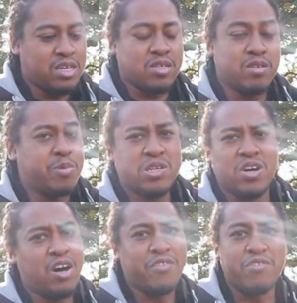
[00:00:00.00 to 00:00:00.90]
It's the best Any
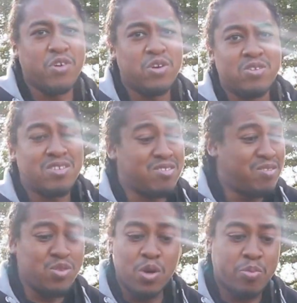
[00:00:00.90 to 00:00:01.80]
problems?
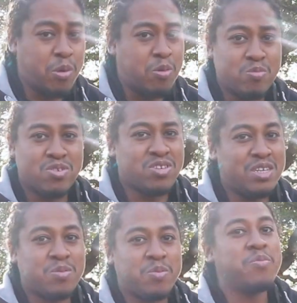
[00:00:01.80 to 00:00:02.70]
No problems.
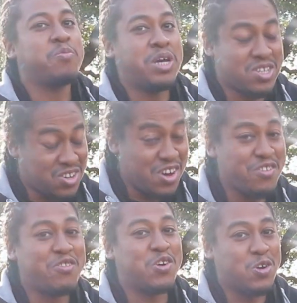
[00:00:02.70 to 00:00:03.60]
Best car you've best ever
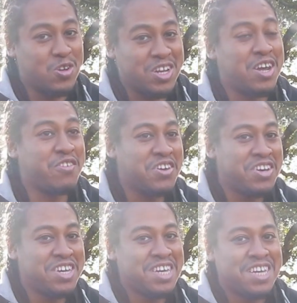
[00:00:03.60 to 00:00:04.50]
owned? I've ever owned. Coming out
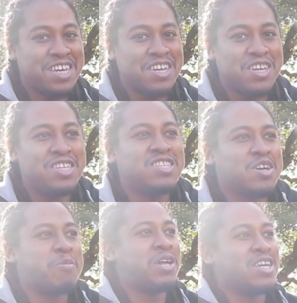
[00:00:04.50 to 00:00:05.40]
of the TT
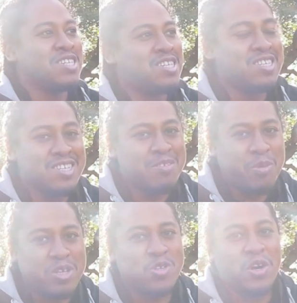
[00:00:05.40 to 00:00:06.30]
Mark Coming II? Coming out the TT Mark II.